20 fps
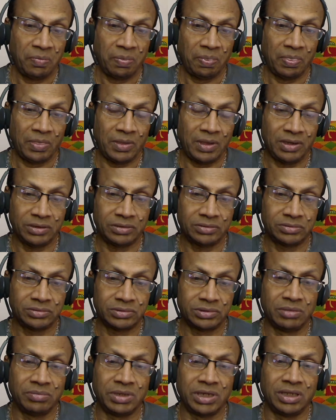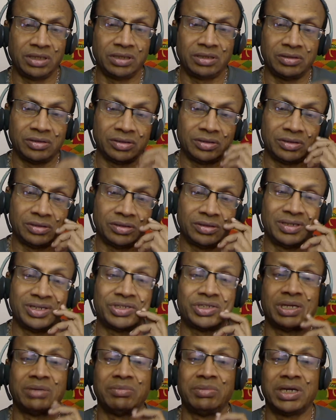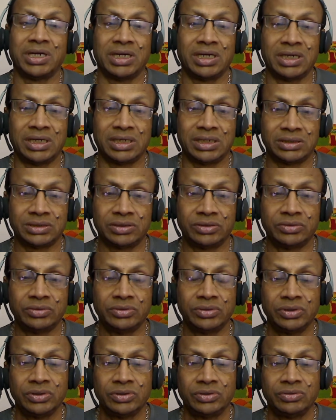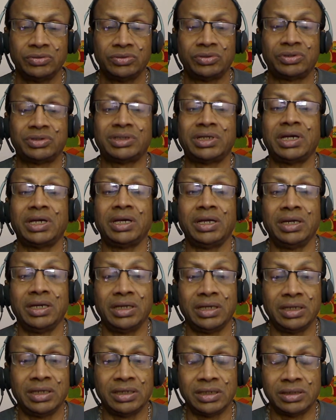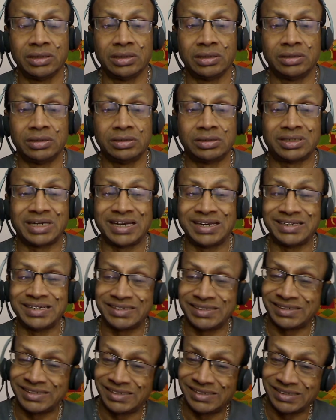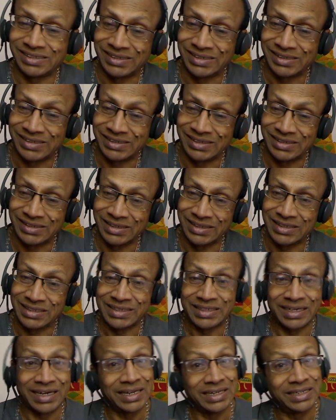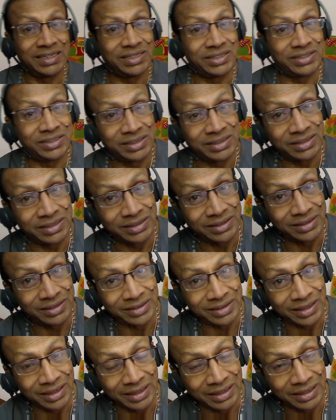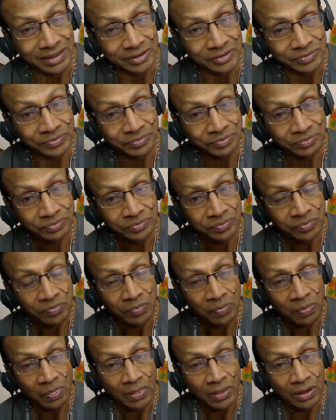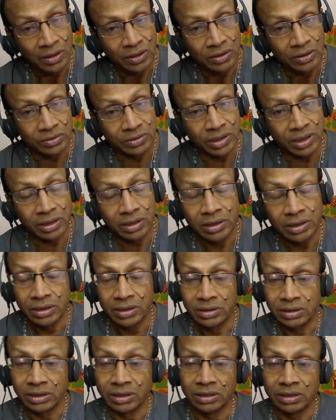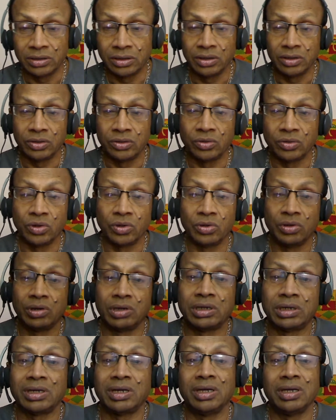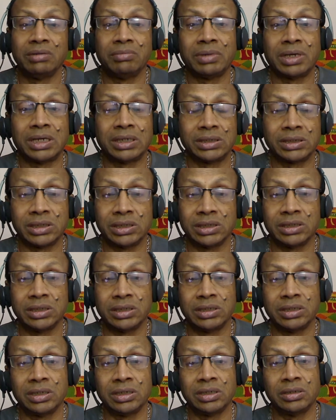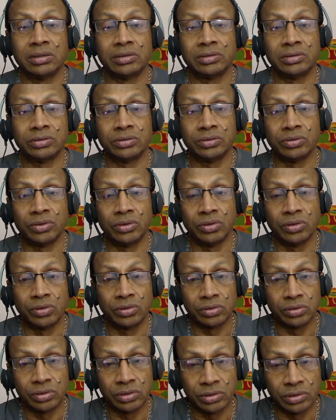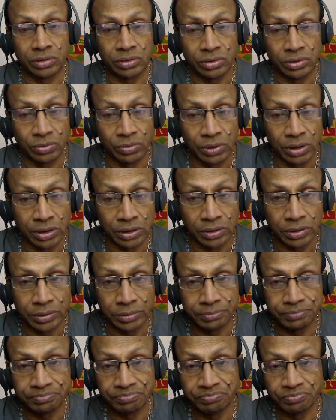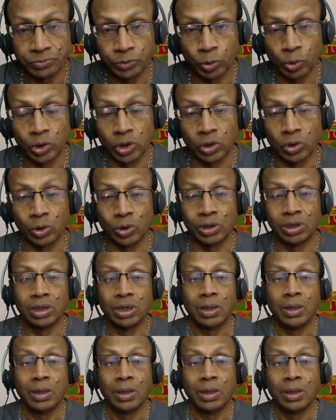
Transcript: Okay, there are many the seminars, training, trainer-centered training, trainee-centered training. Okay, then you have got in basket, then you have got your what do you call